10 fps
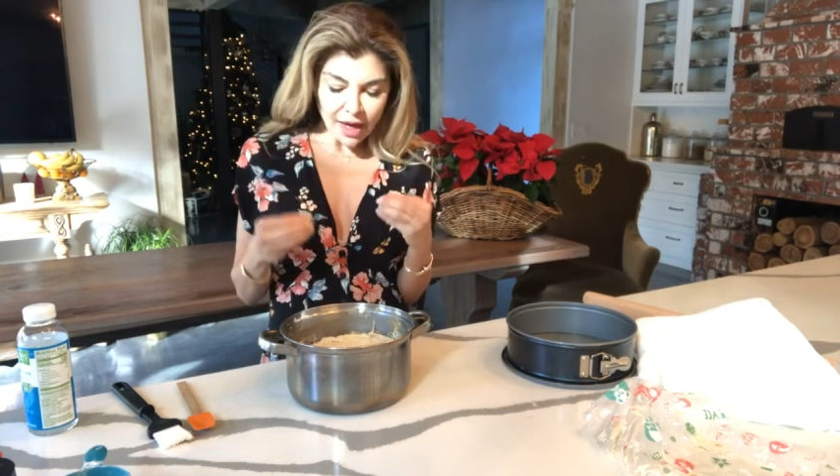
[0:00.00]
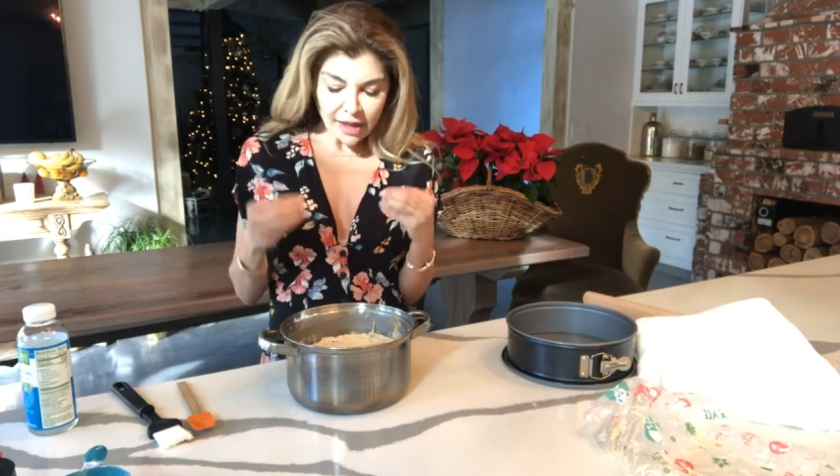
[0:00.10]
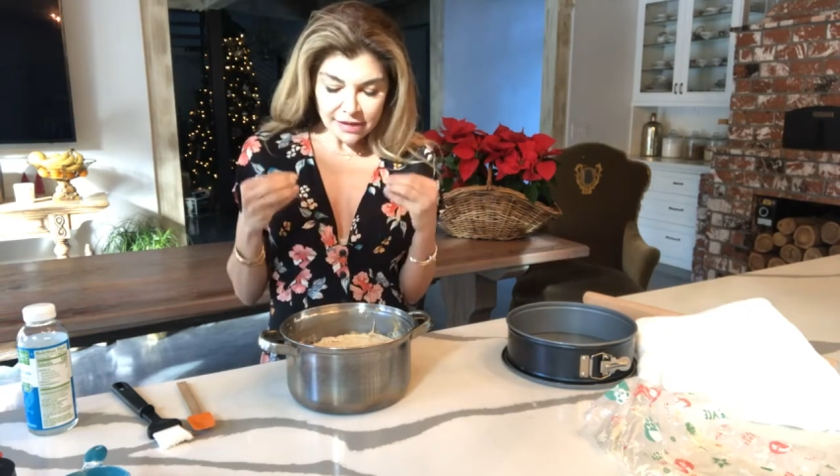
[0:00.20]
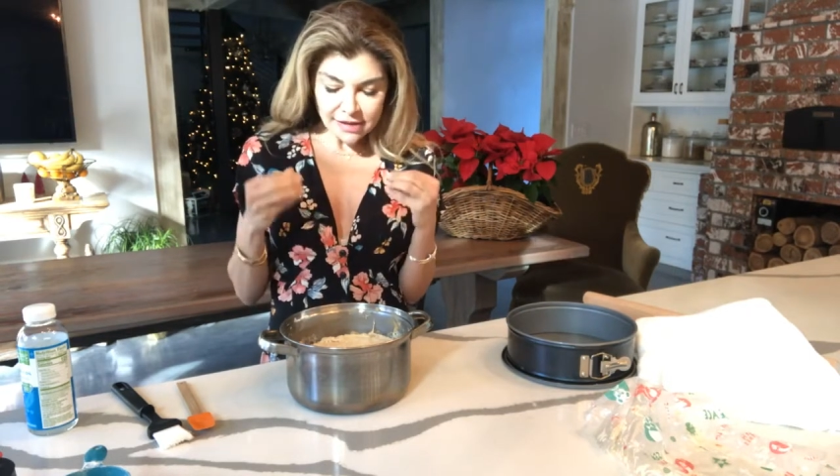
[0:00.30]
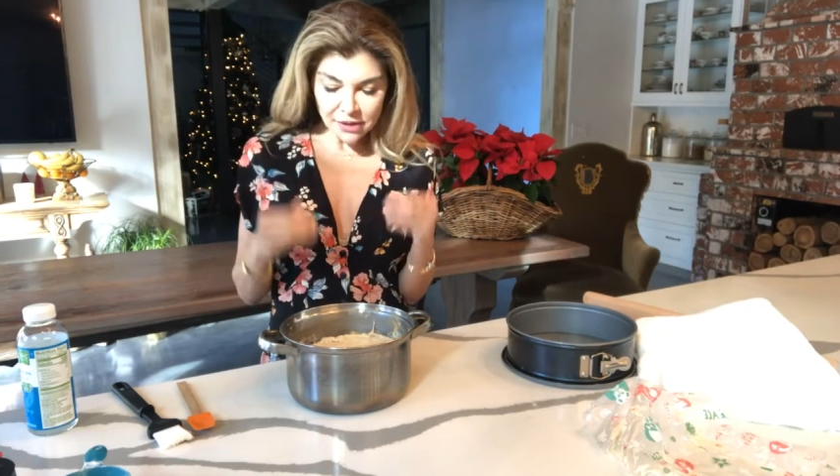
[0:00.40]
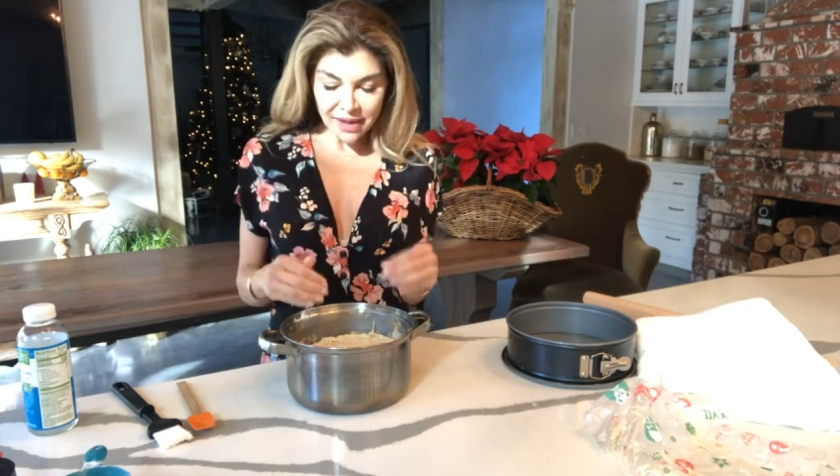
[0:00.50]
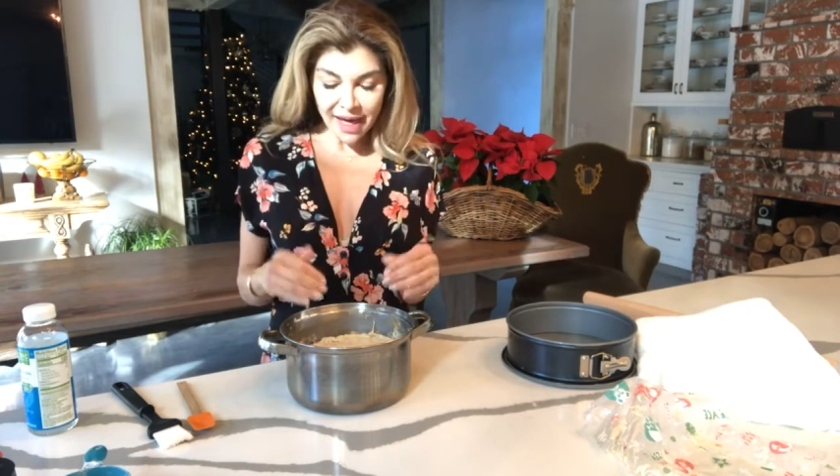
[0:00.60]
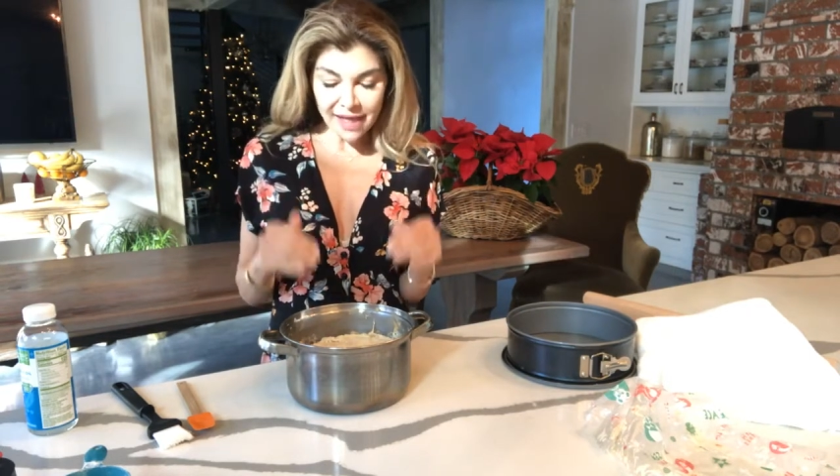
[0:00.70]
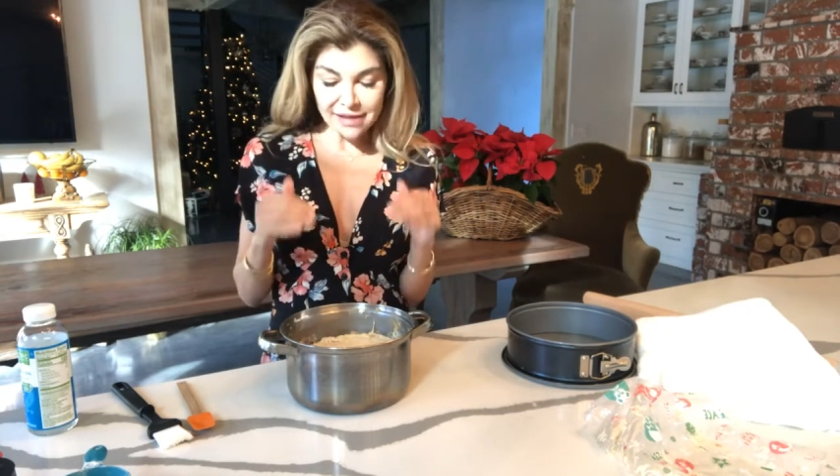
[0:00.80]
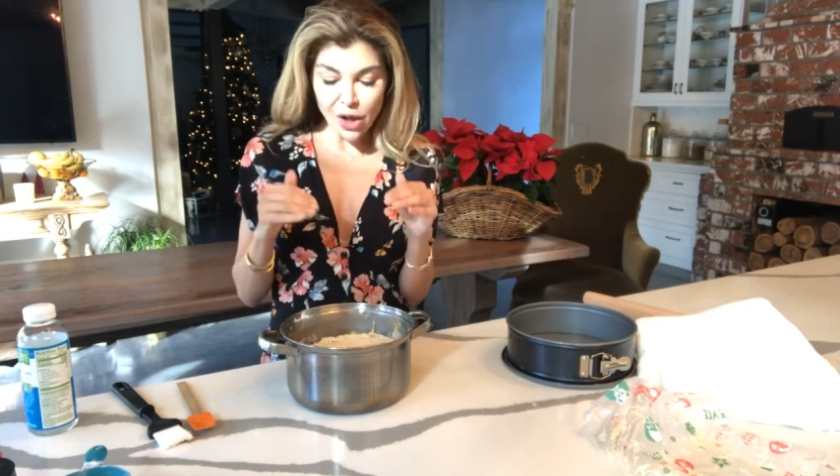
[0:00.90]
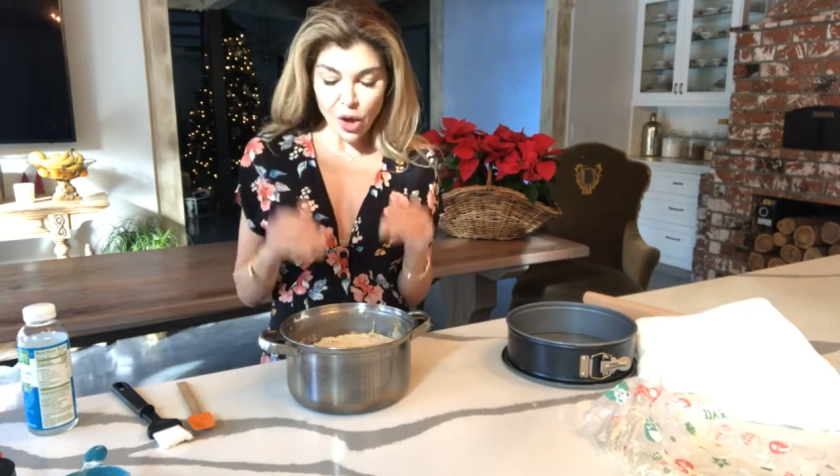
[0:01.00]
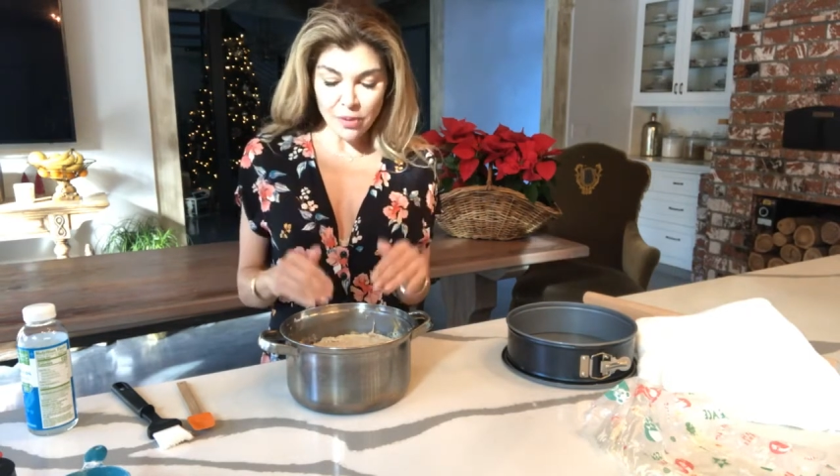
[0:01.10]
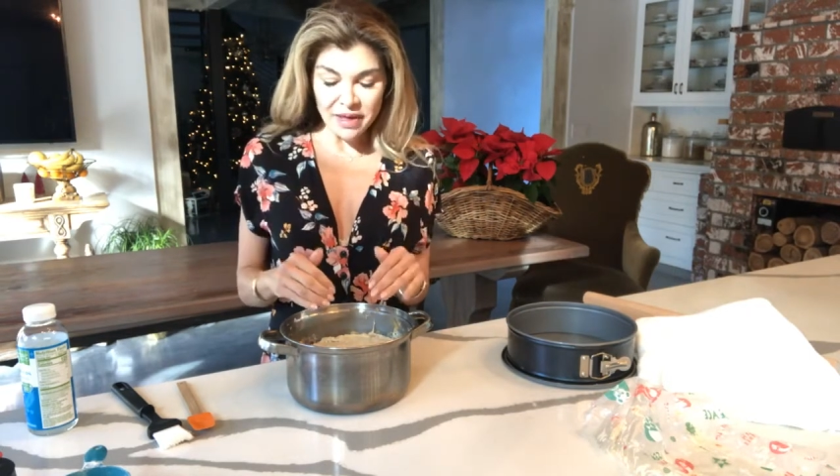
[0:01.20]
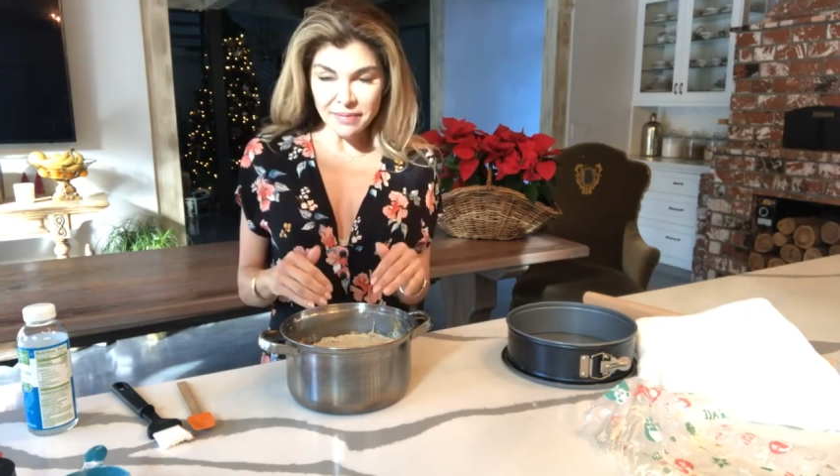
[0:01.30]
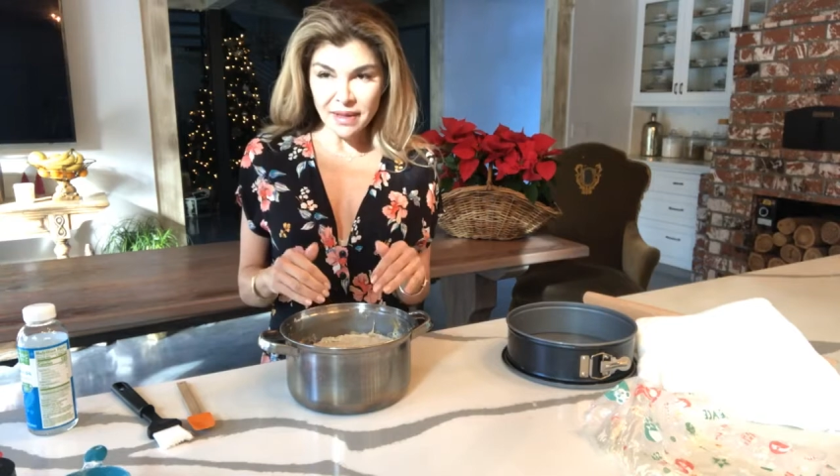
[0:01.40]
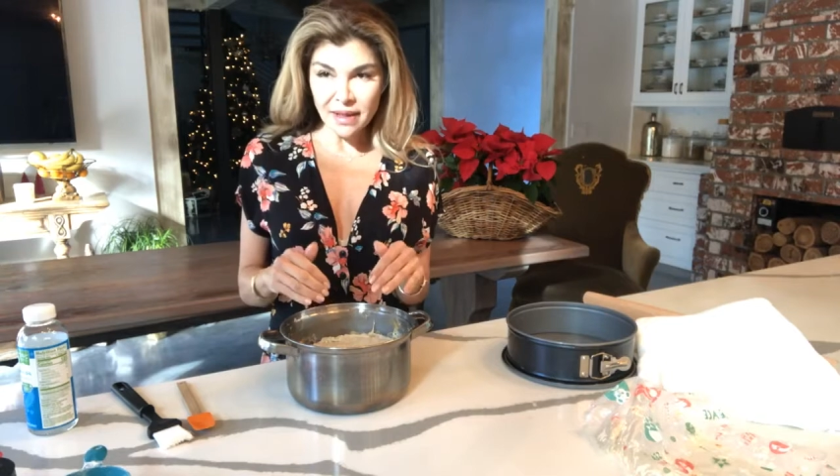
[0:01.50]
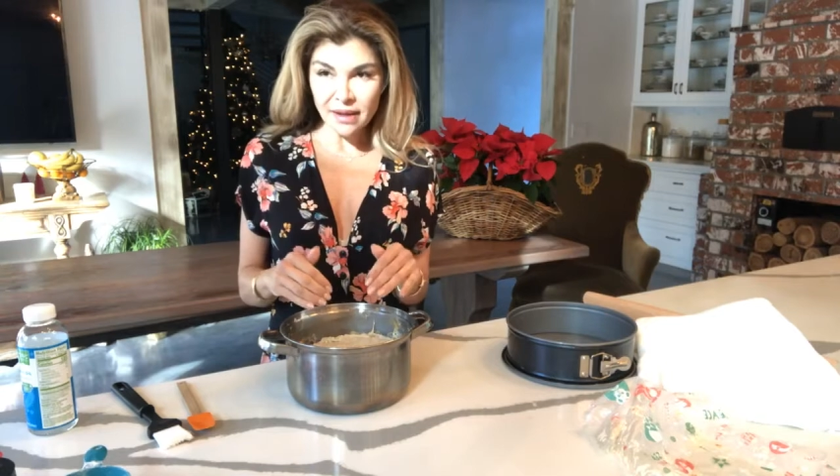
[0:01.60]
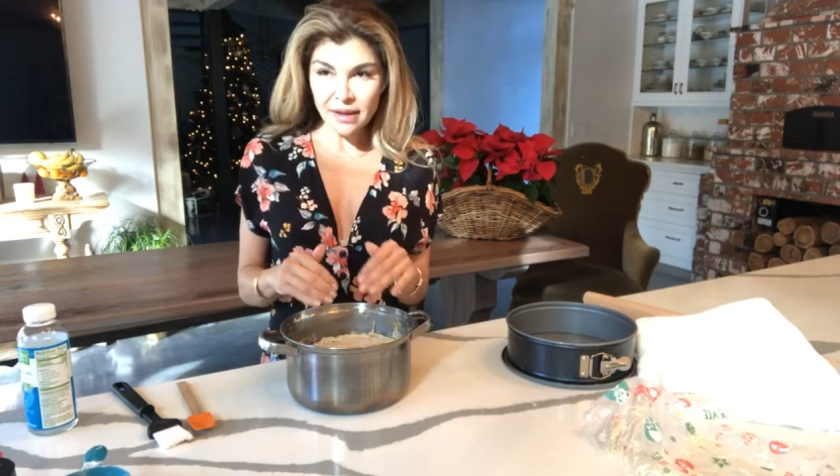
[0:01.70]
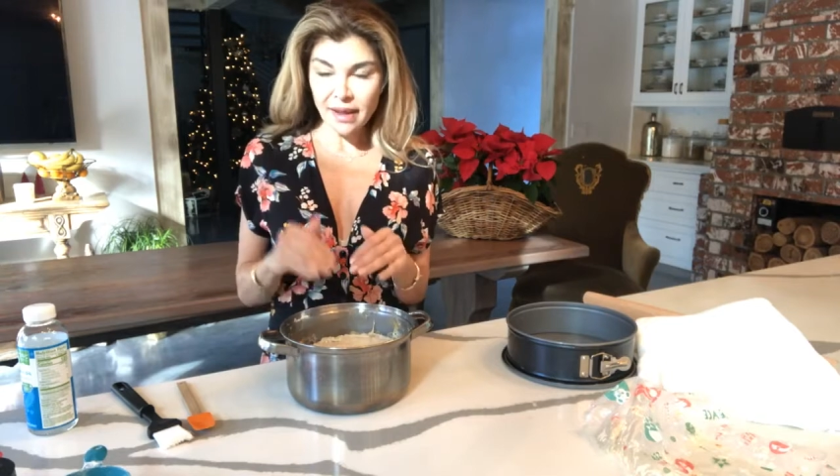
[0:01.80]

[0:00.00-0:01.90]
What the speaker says: So it has almond milk,